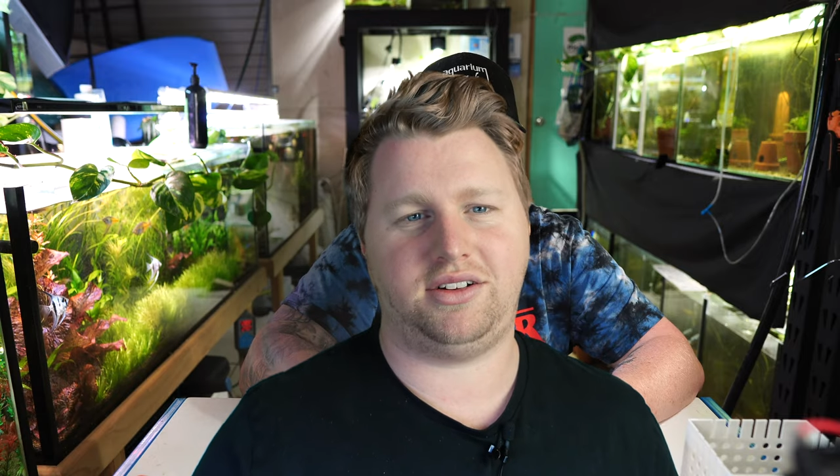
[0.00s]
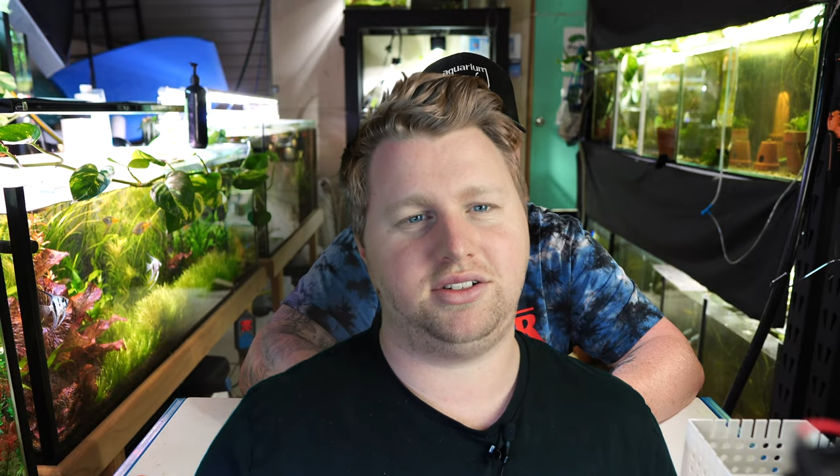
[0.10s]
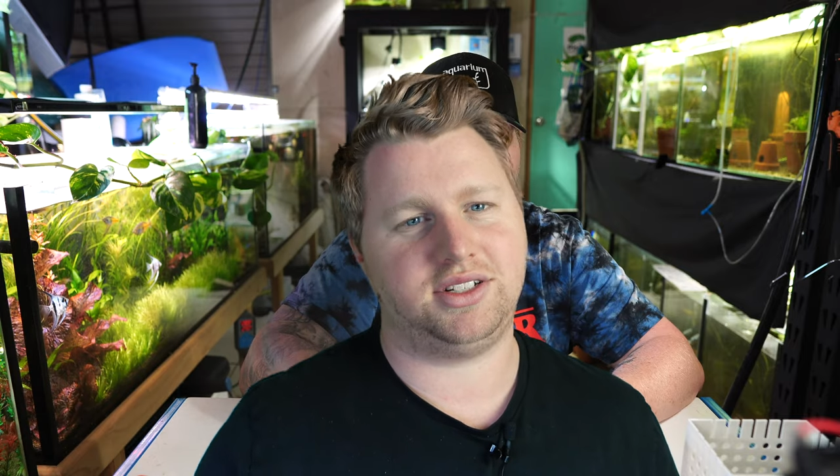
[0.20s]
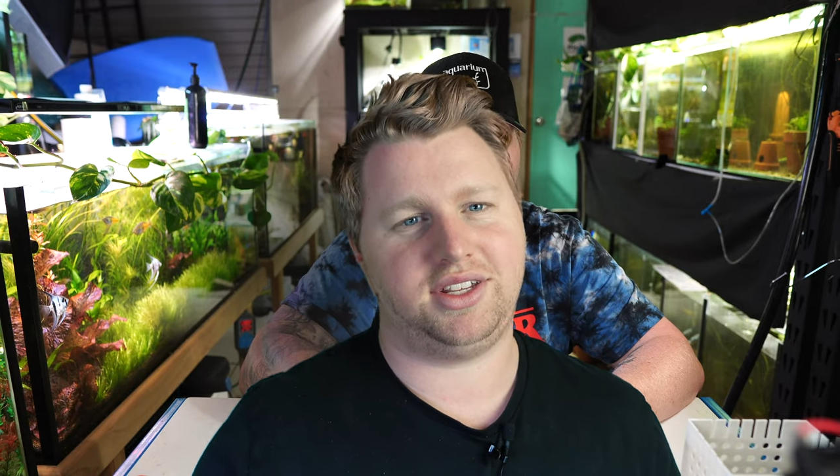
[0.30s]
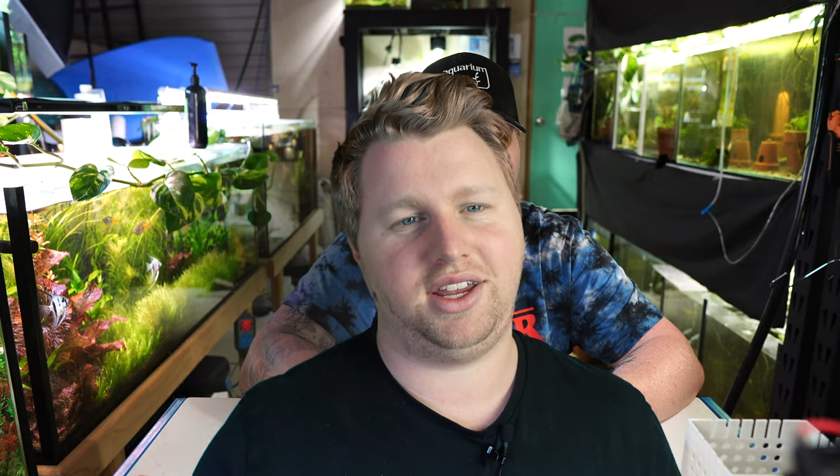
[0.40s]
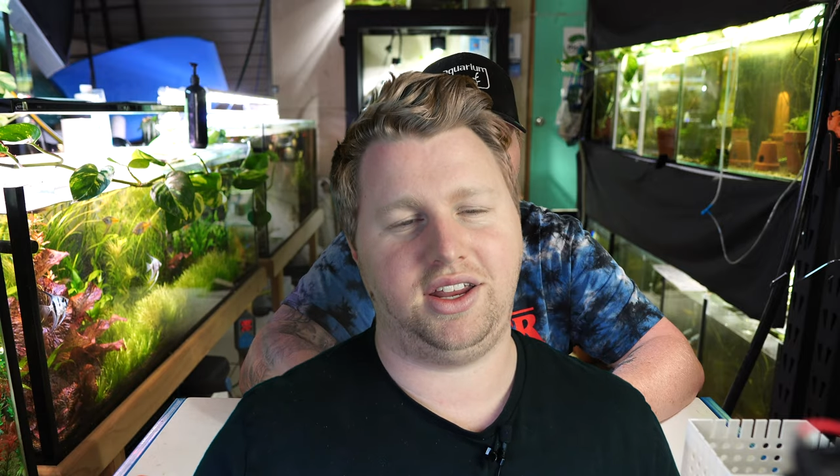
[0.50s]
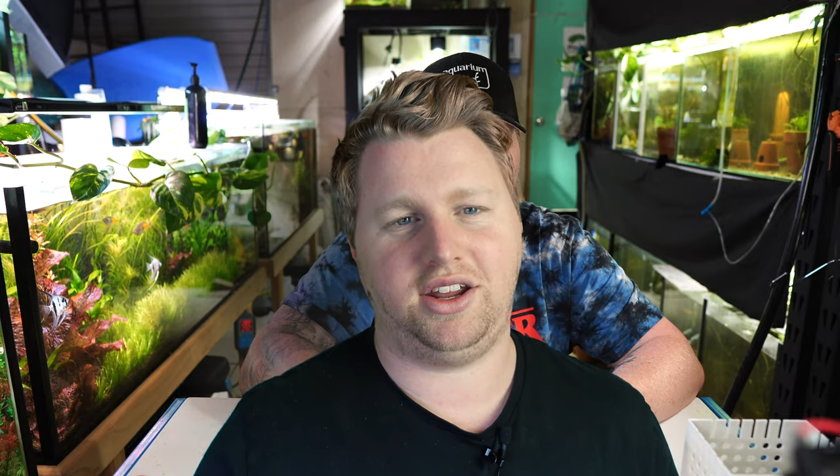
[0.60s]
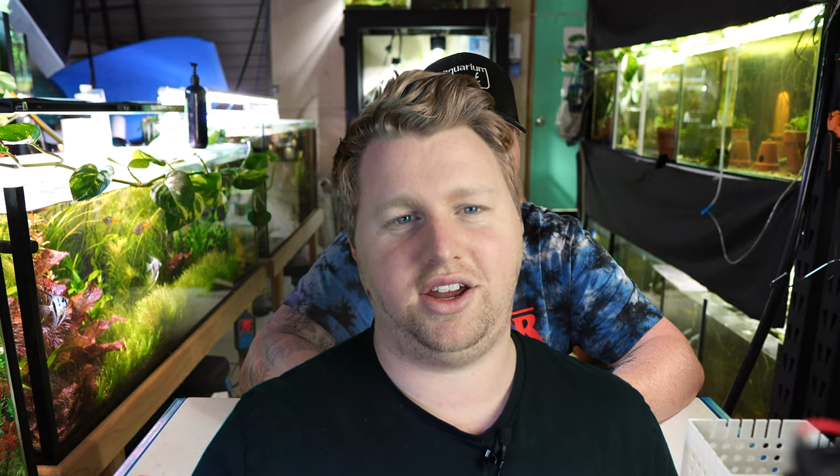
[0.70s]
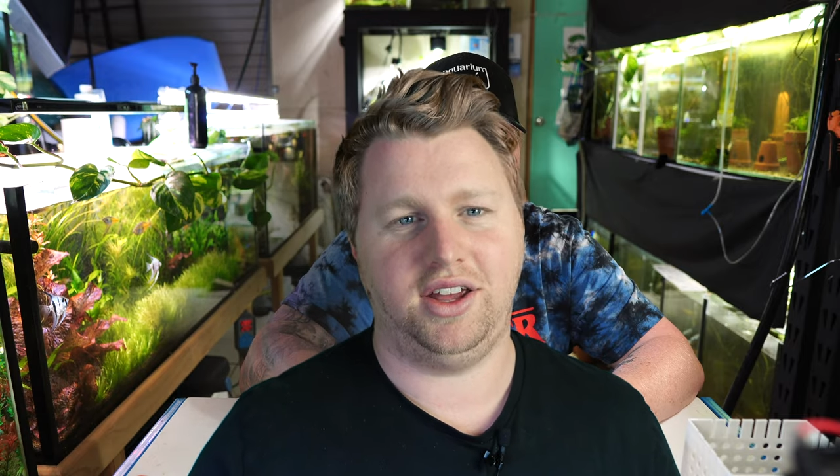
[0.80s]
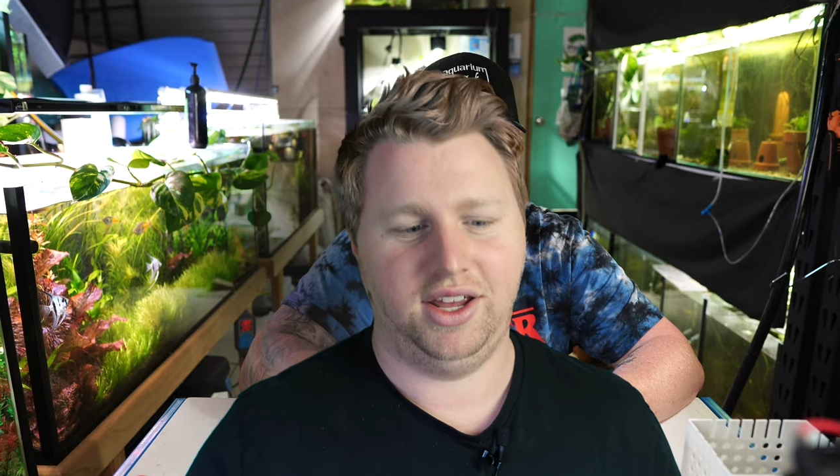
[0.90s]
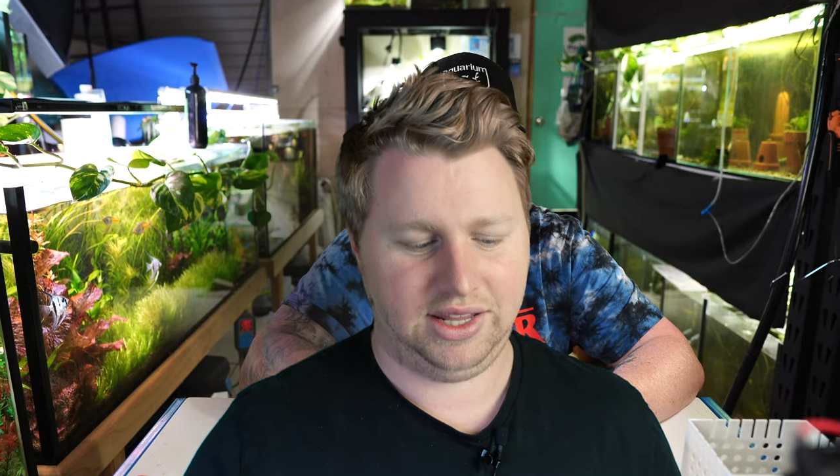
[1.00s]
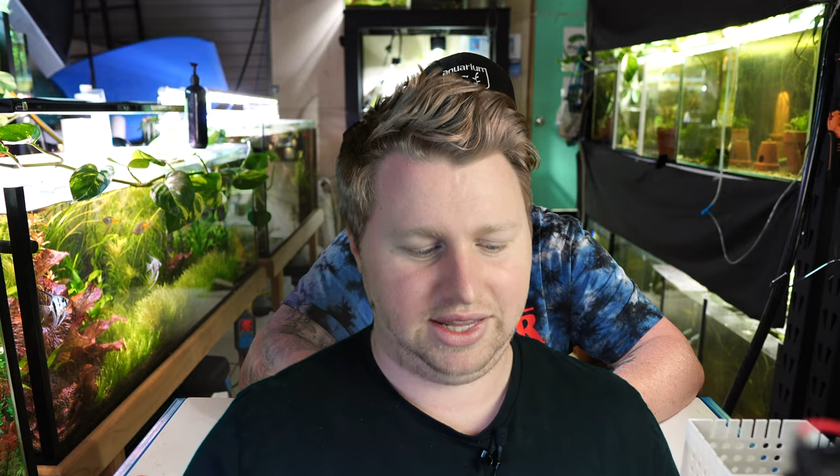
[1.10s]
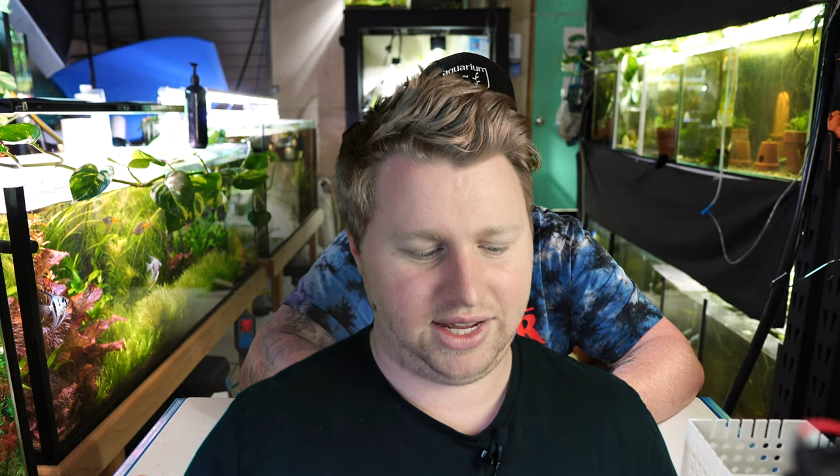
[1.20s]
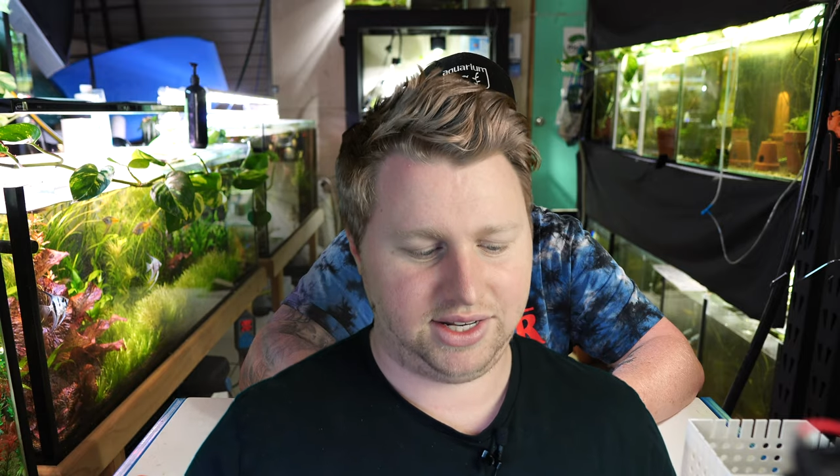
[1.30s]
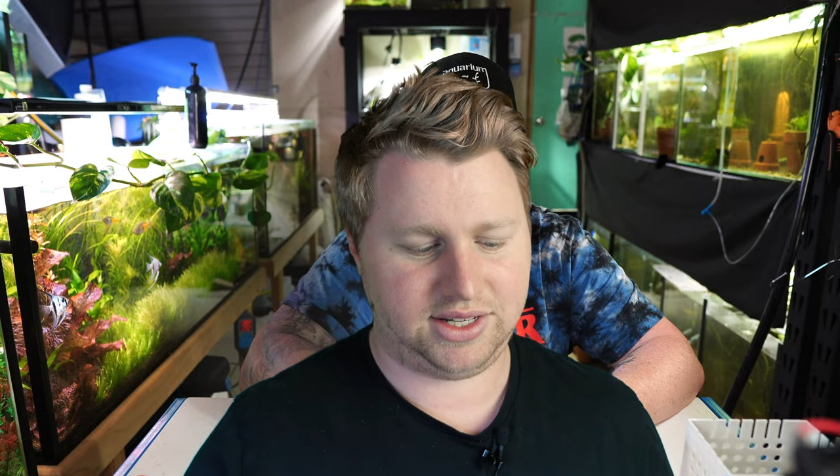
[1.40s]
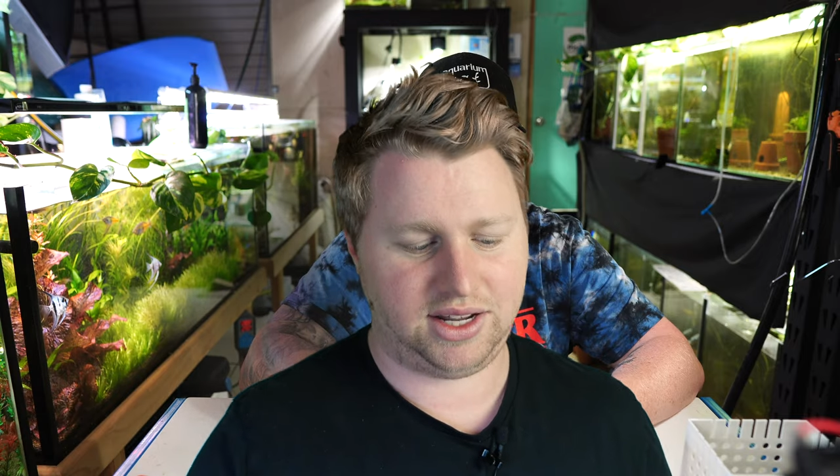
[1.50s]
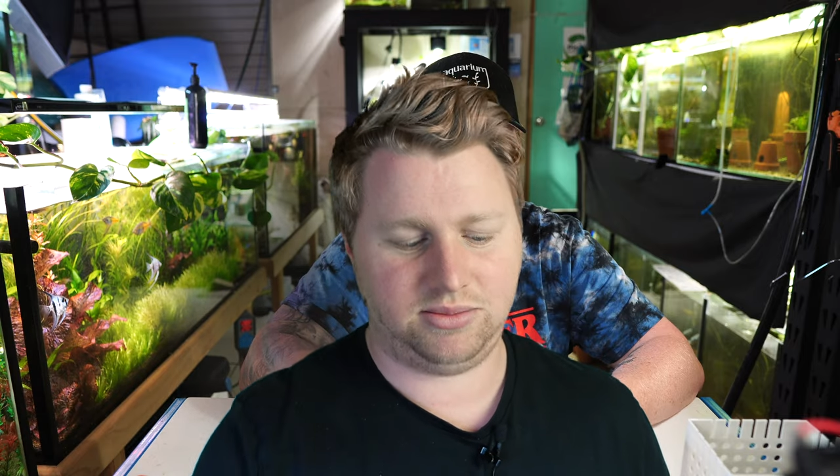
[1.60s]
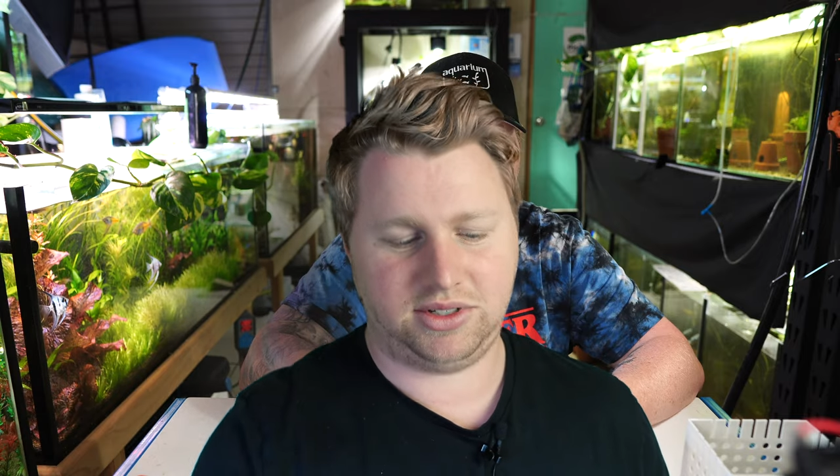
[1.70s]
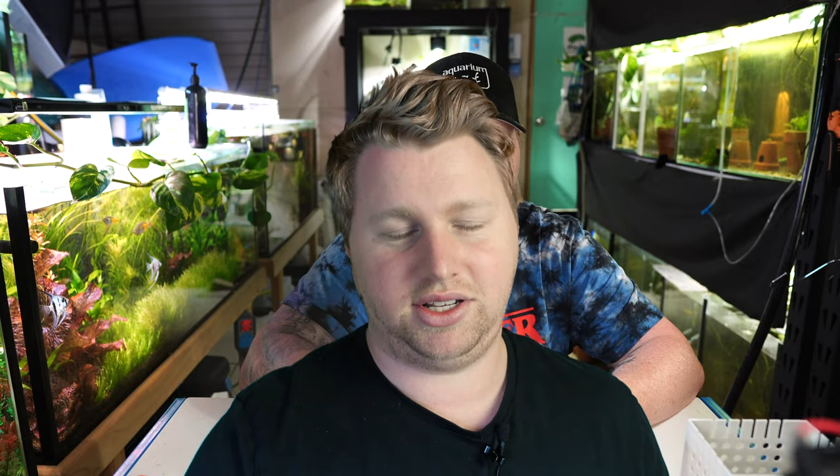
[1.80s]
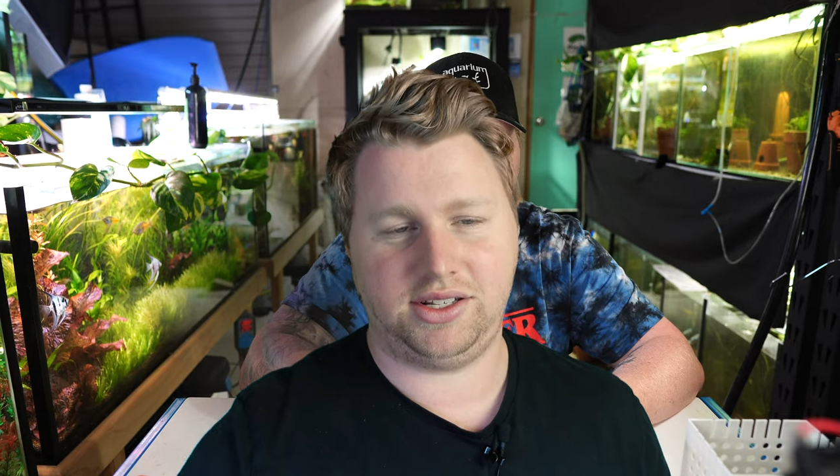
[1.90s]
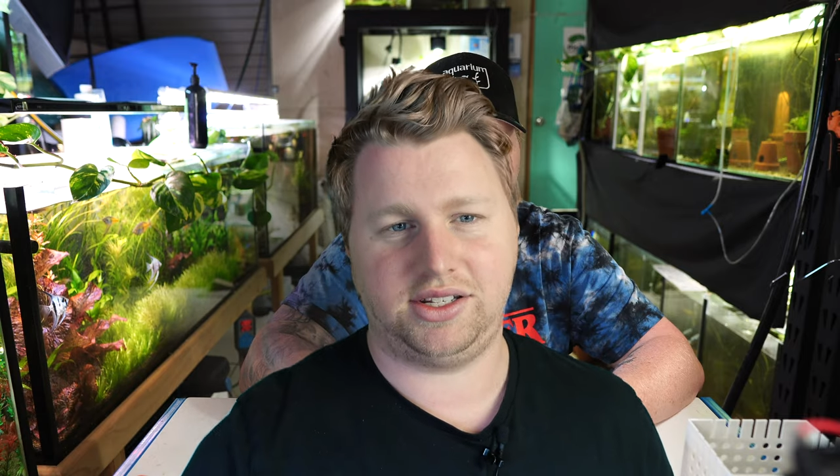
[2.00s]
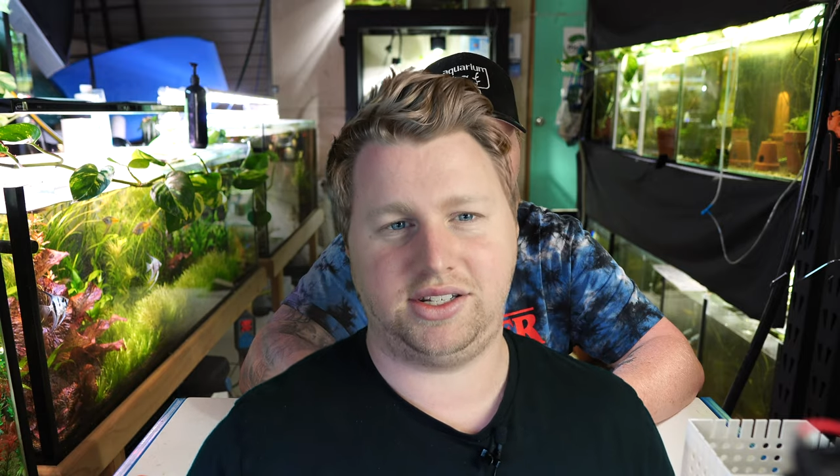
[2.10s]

I'll just let you know that since